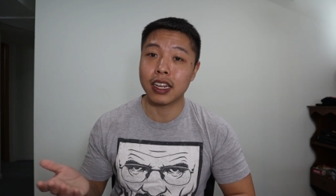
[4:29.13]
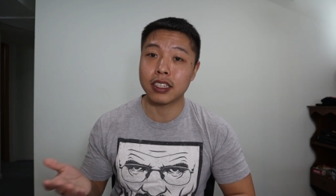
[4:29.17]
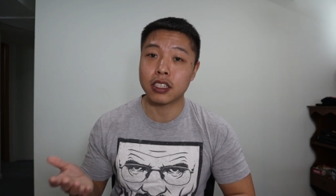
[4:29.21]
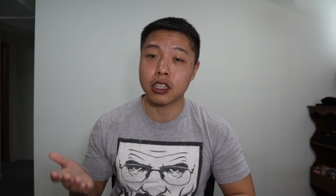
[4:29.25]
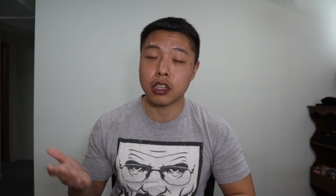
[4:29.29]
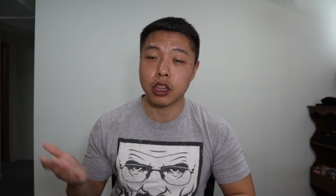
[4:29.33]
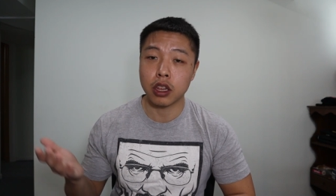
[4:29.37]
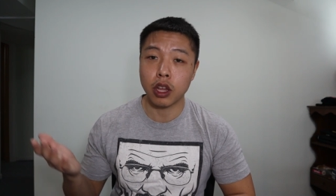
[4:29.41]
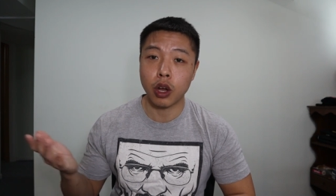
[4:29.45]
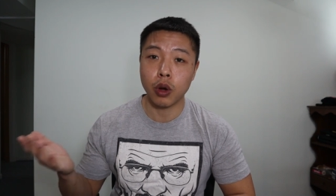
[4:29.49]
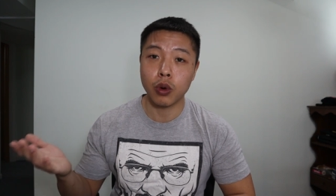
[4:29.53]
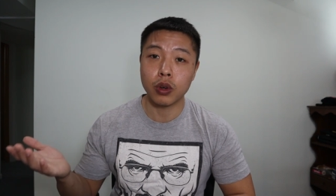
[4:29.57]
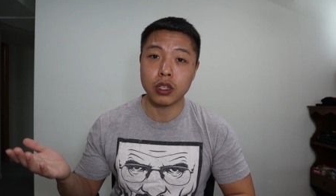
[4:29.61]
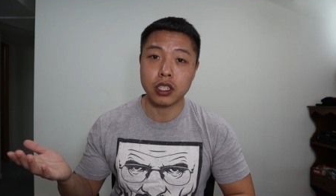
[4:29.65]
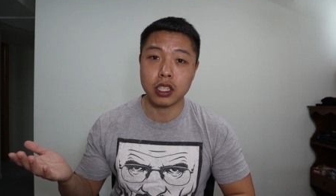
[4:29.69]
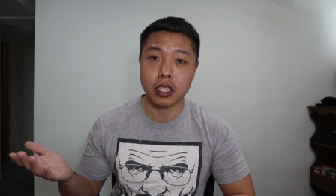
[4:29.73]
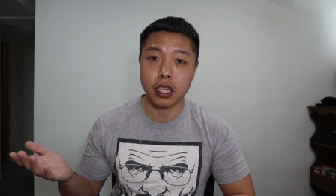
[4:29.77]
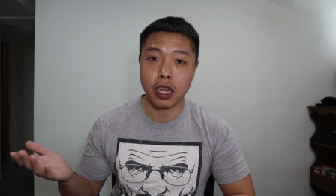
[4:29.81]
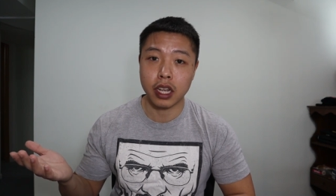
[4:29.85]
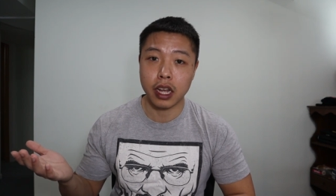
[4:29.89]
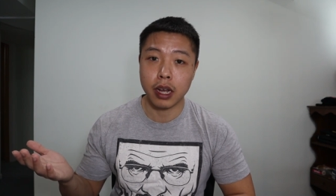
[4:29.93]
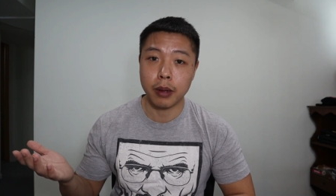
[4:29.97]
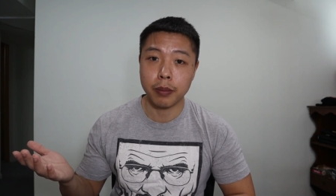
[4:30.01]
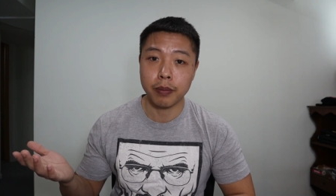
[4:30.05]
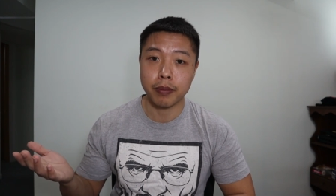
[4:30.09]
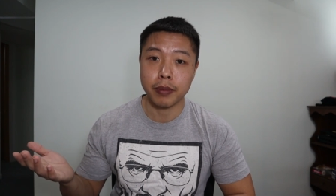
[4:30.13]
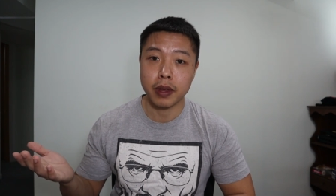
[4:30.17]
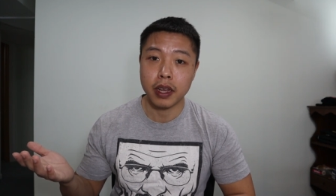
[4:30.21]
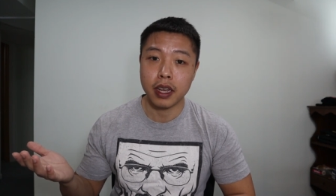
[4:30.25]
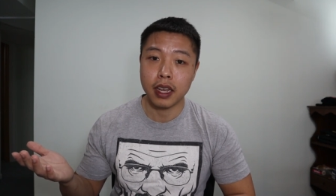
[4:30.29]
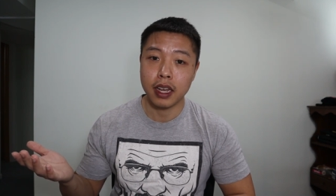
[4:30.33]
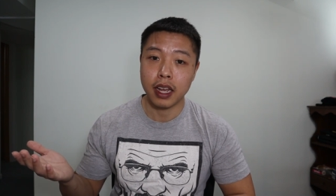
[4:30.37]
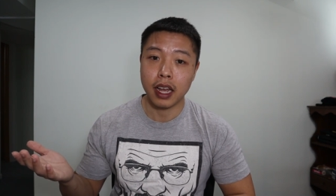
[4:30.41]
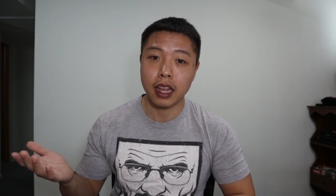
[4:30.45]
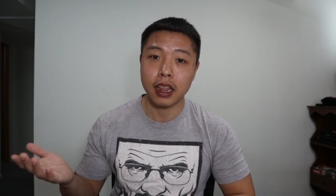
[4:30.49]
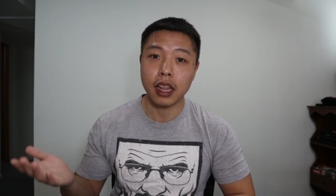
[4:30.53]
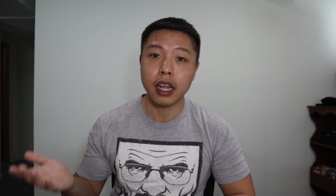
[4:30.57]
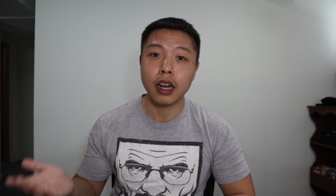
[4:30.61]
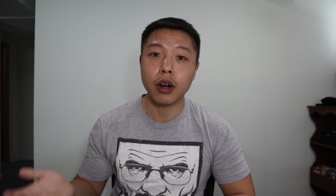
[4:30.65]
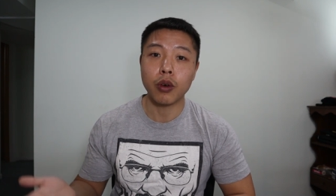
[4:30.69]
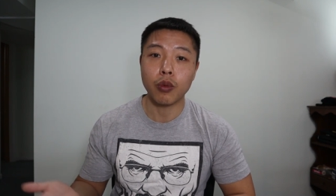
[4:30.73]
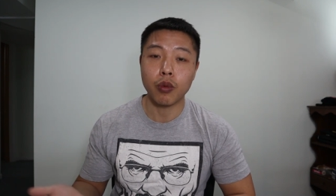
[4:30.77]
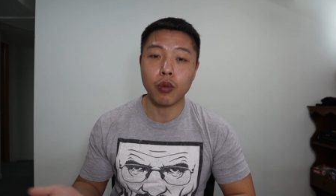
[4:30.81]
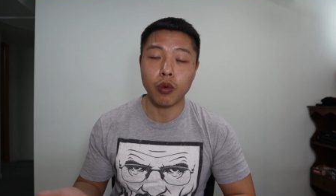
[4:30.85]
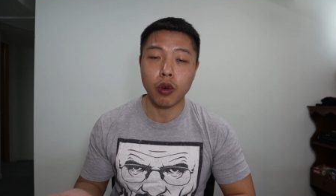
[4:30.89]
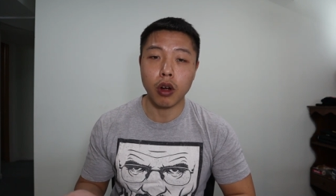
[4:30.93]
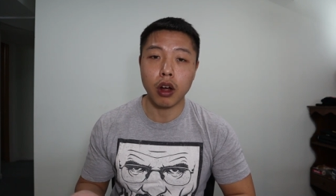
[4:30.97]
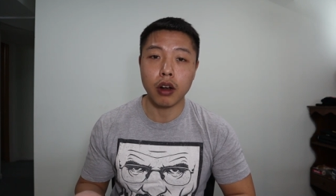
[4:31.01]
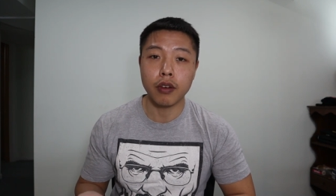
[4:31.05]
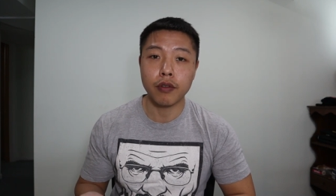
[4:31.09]
its lowest temp and let it
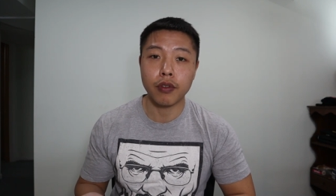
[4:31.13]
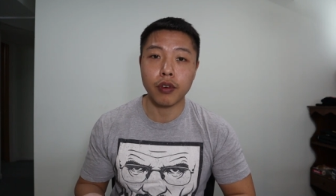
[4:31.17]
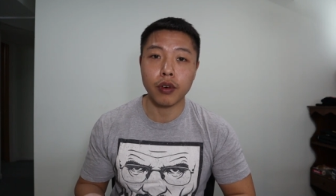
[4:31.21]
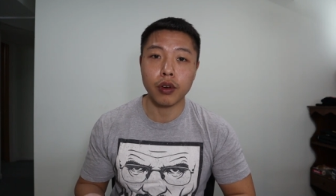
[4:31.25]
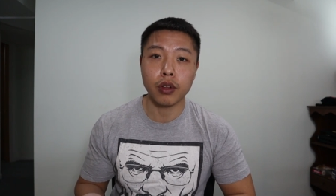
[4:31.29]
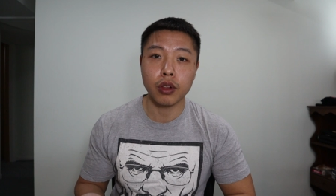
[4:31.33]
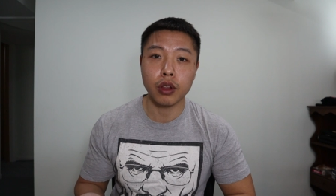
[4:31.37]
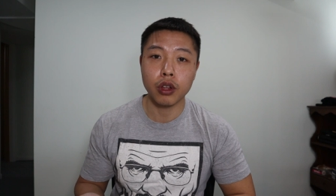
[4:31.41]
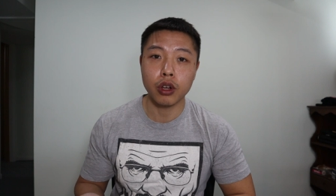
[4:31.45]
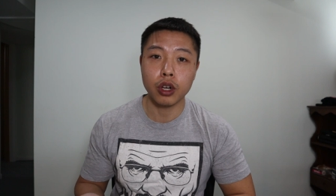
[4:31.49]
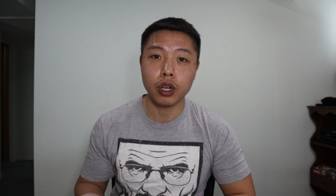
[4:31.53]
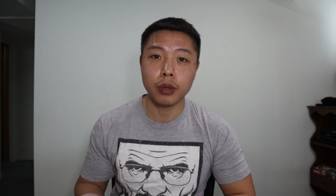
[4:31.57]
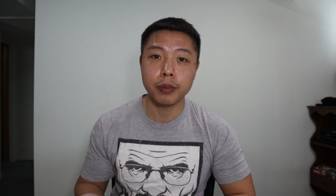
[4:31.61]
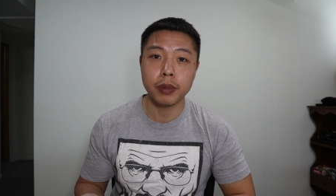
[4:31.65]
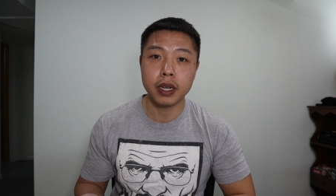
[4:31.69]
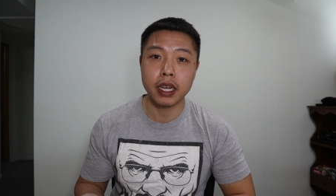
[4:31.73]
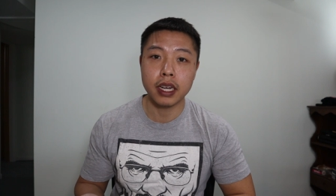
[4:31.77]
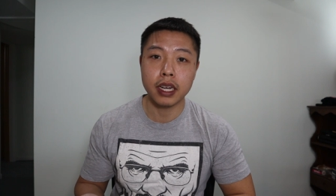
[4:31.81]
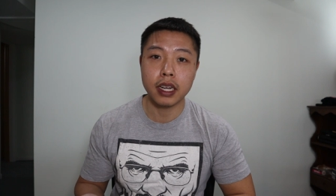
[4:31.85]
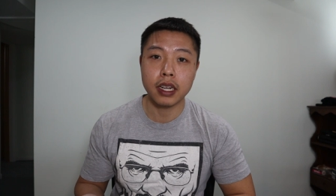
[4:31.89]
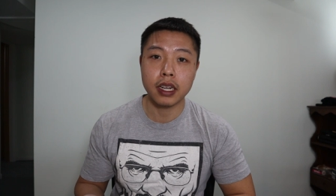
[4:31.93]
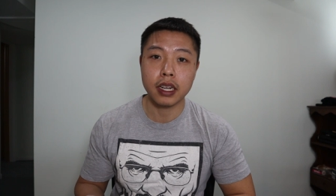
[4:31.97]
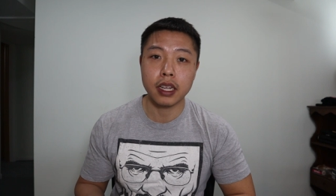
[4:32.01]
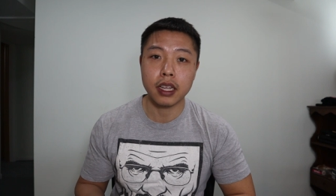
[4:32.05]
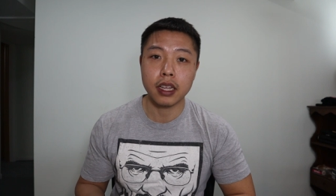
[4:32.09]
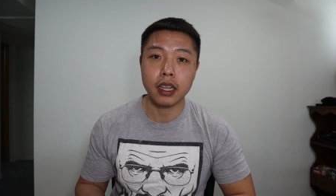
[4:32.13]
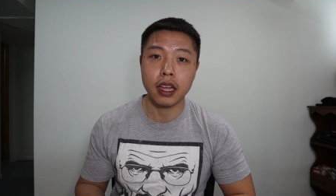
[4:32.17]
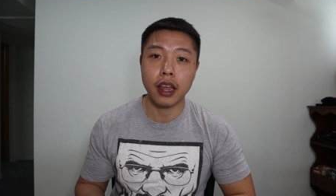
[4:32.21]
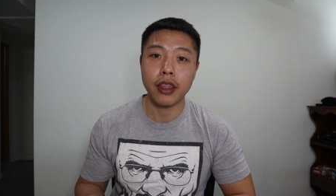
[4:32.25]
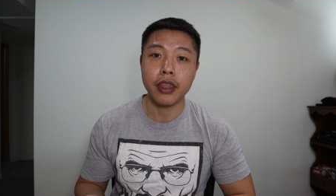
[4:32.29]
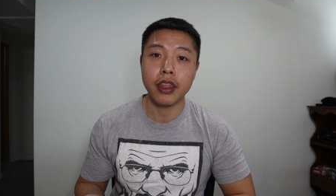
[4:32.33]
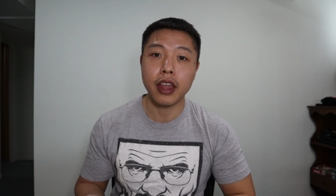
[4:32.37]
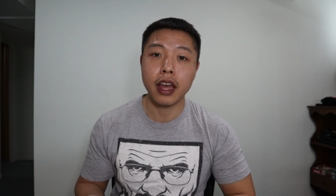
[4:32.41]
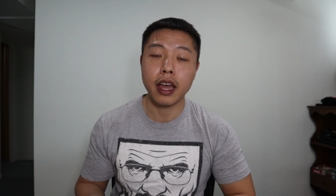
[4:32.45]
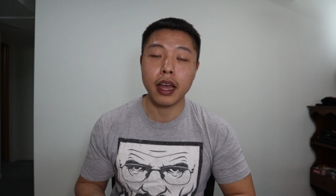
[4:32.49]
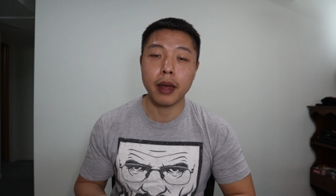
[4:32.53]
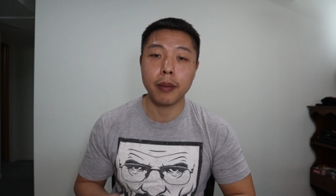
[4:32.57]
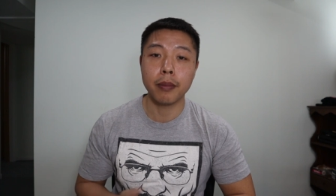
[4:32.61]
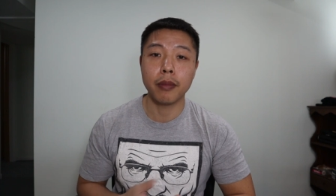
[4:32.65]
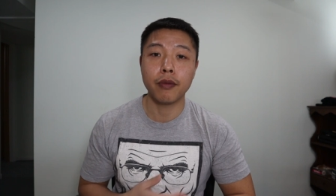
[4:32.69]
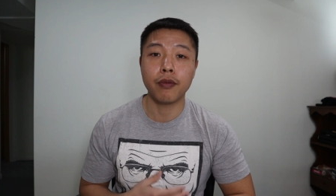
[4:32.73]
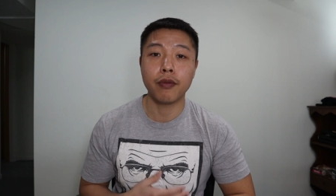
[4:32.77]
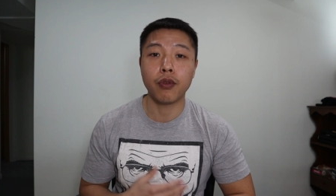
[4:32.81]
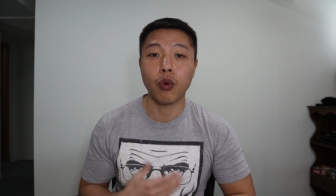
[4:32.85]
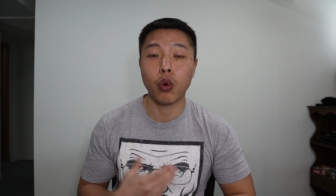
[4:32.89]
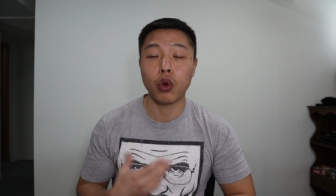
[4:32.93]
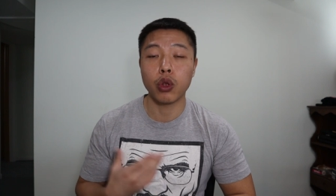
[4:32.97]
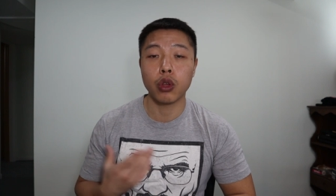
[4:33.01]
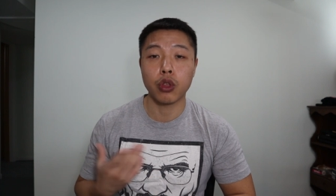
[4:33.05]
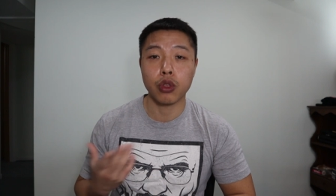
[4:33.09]
run for a little bit and then
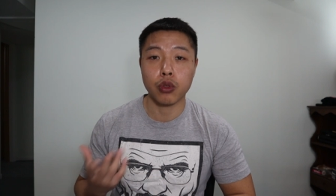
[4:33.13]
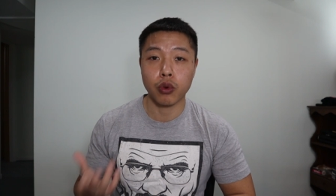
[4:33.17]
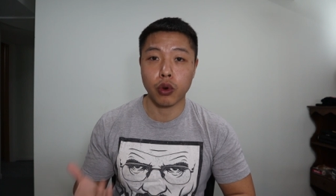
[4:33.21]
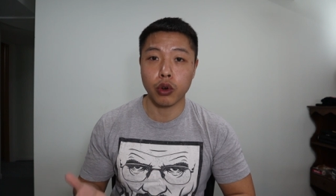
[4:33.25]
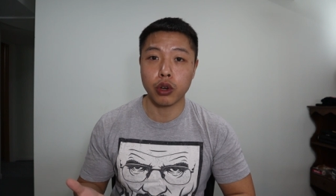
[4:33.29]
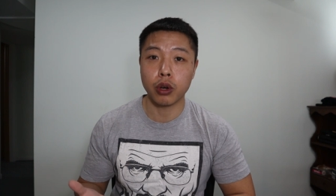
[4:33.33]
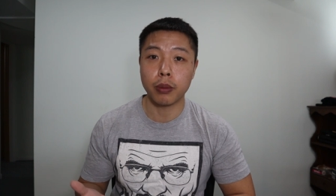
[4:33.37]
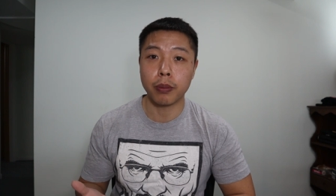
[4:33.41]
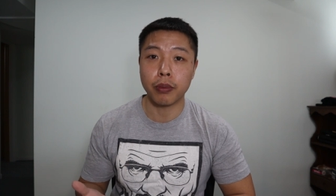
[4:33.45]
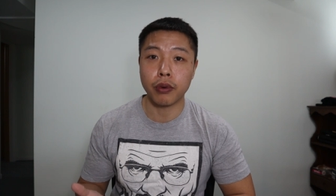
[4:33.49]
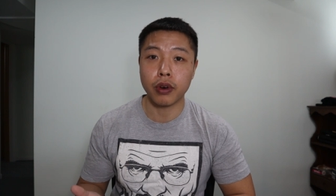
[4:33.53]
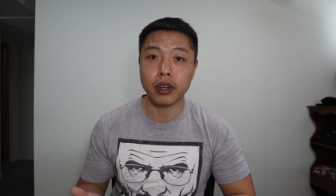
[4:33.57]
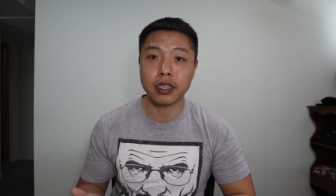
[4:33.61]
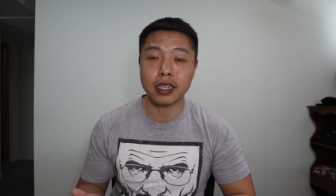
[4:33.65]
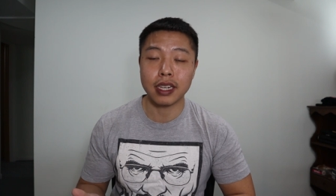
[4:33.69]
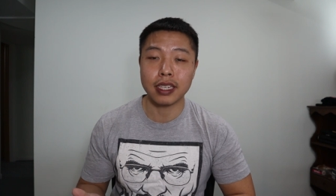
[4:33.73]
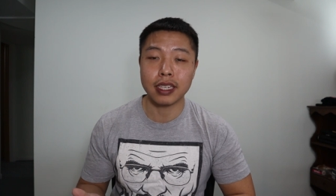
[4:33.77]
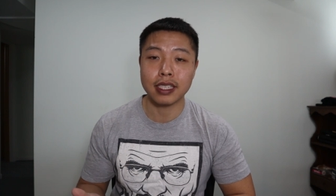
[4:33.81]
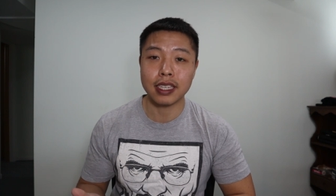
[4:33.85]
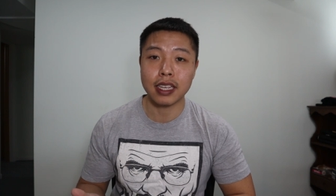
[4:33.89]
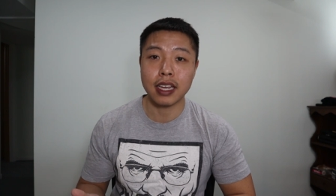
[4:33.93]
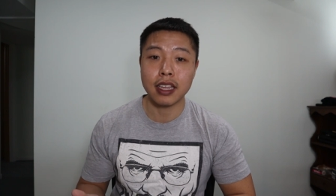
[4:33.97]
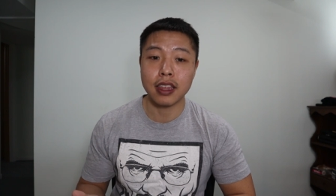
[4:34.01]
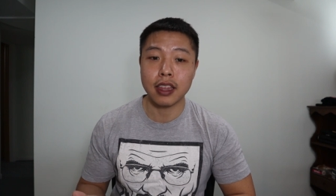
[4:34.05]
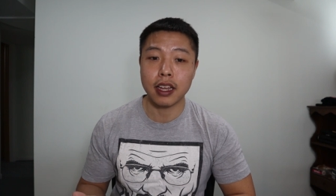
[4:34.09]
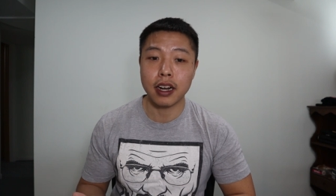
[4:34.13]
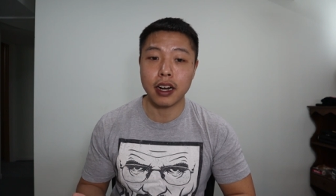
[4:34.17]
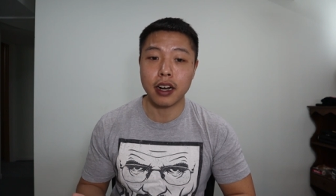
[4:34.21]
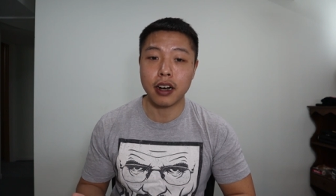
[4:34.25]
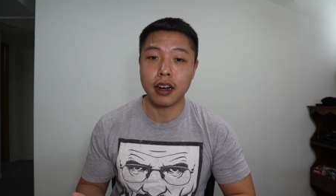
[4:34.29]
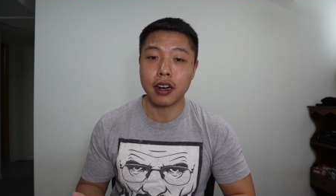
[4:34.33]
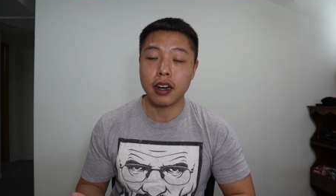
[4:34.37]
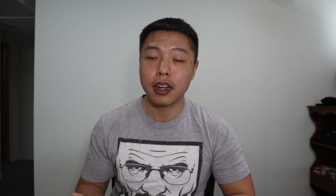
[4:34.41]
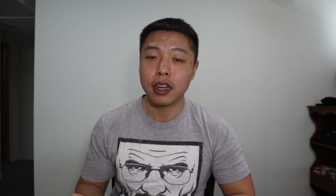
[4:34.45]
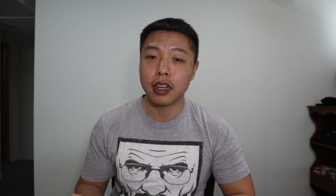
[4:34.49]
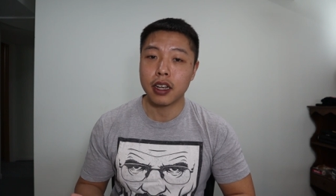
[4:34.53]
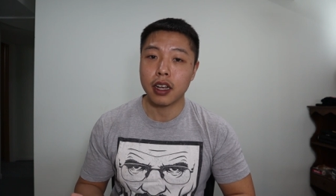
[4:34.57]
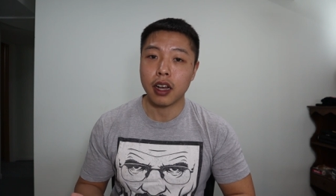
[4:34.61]
before you throw your briskets in there